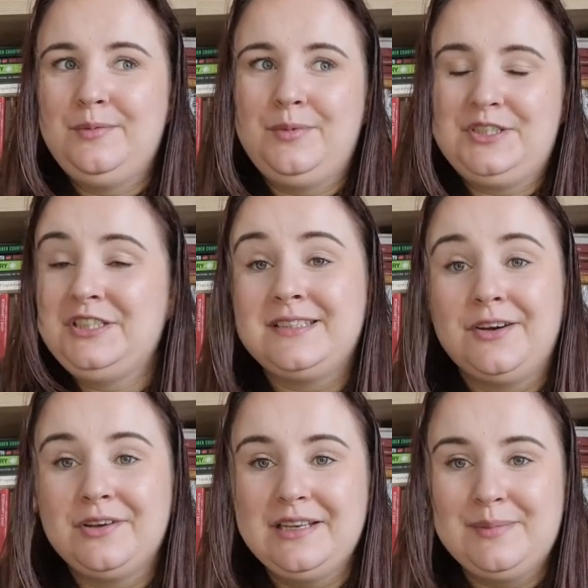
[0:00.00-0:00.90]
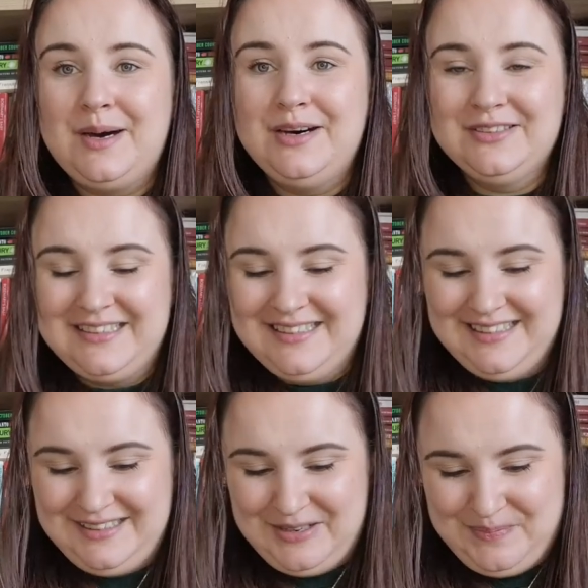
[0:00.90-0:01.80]
what she's talking about.
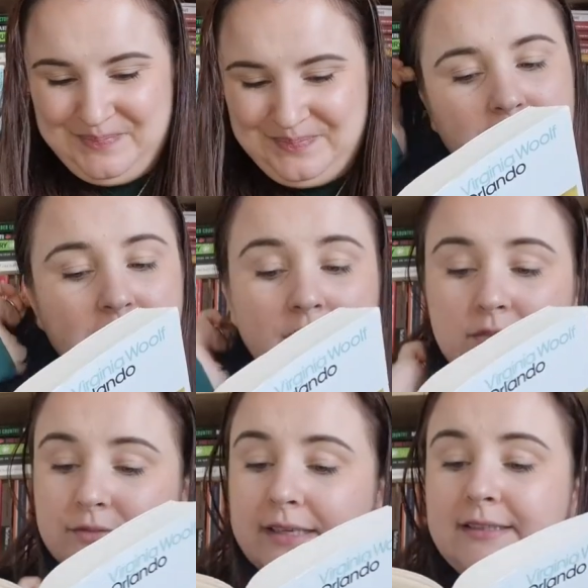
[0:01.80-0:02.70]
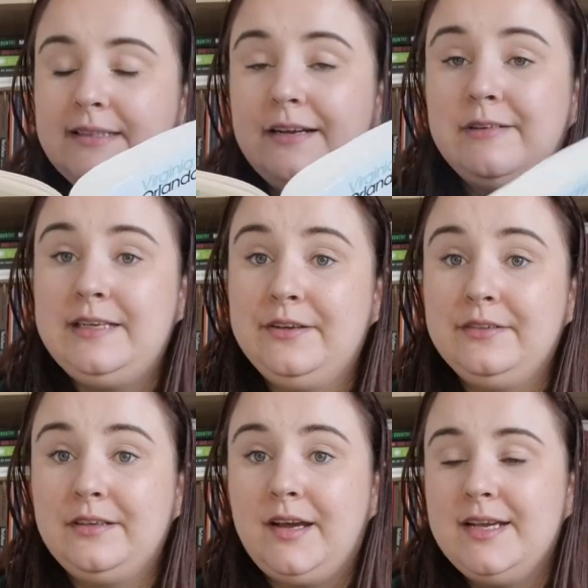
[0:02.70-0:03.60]
There are a lot of things that I already
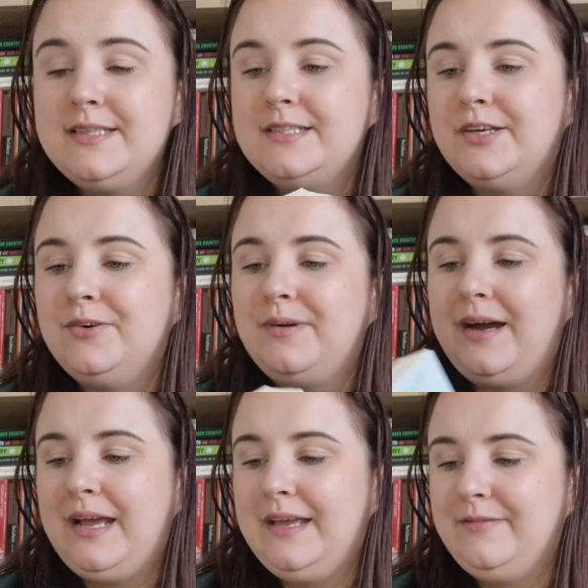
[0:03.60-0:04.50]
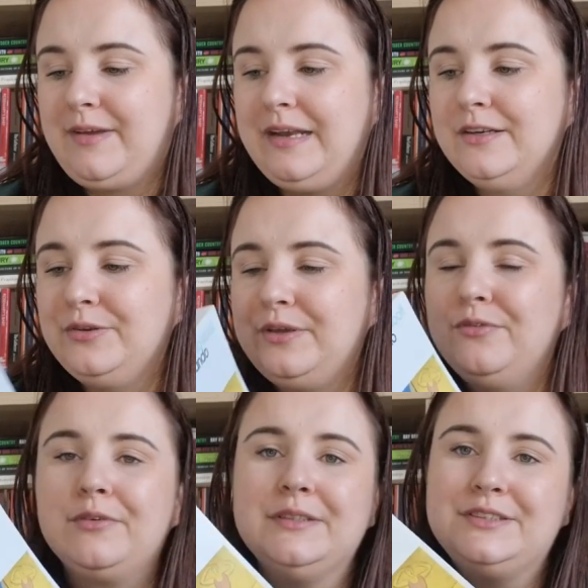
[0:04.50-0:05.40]
underlined, so I'm kind of looking
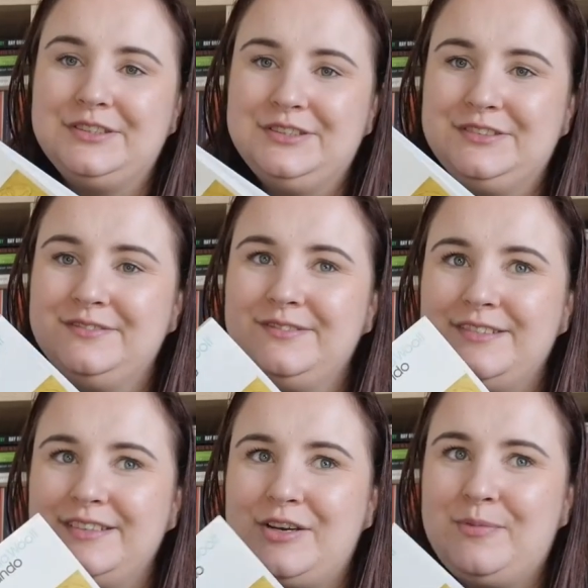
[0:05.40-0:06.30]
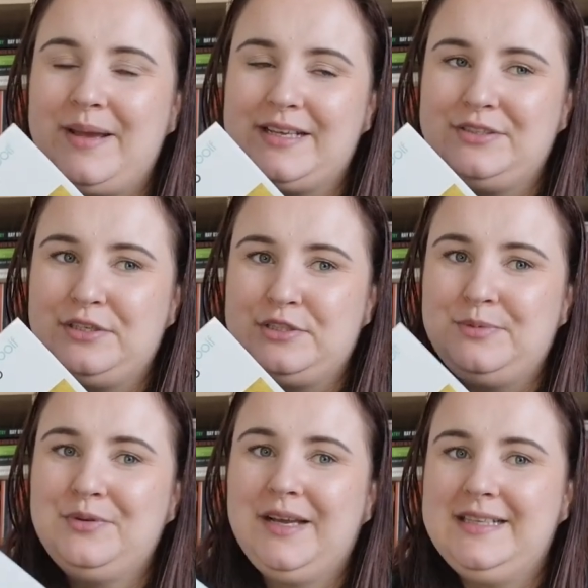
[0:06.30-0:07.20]
forward to go back into this
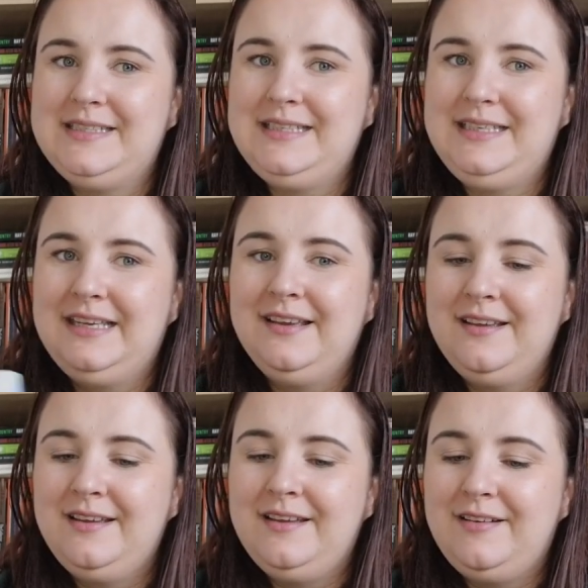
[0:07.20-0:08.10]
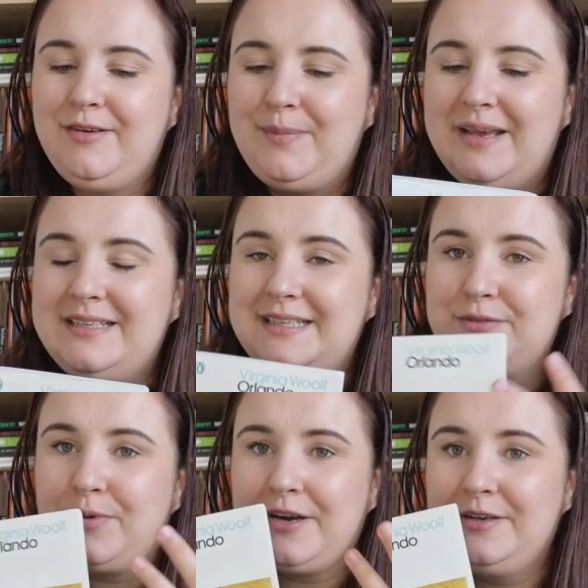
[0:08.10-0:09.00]
book and see what my
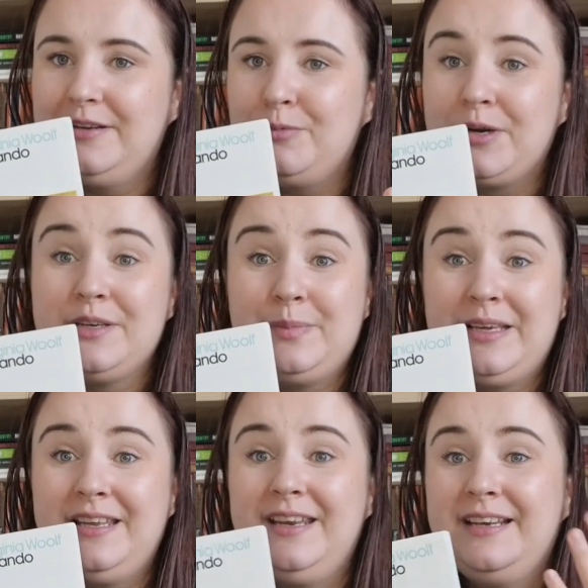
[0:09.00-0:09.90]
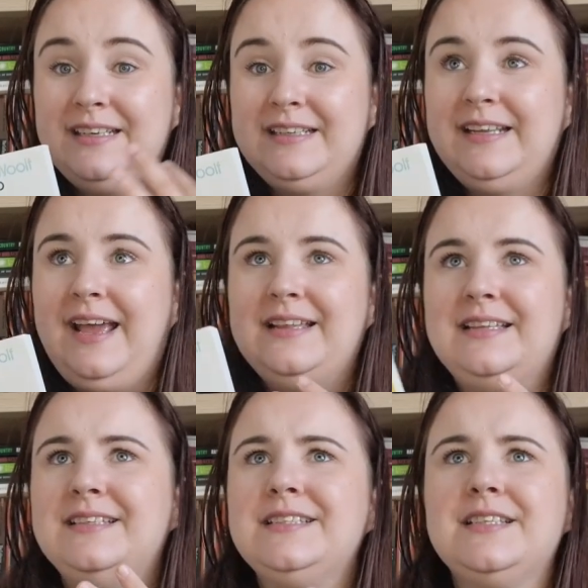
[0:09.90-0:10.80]
ideas were in the beginning and then the end.
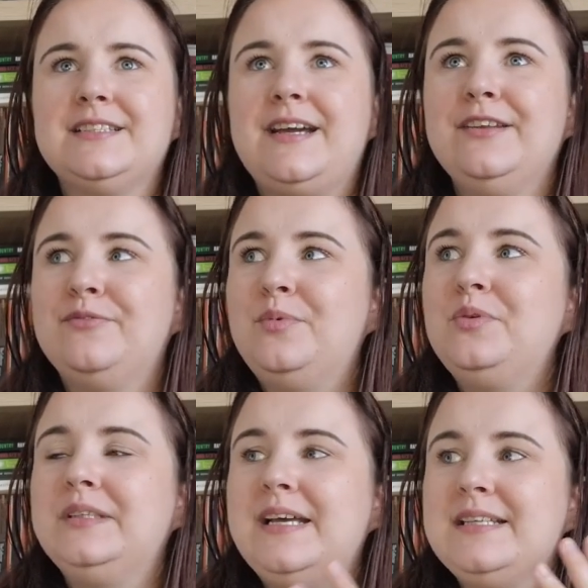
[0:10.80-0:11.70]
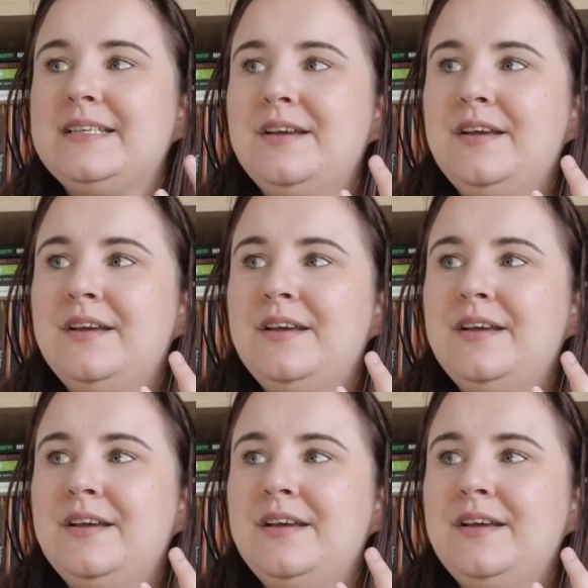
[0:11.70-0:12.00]
And this is this kind of book that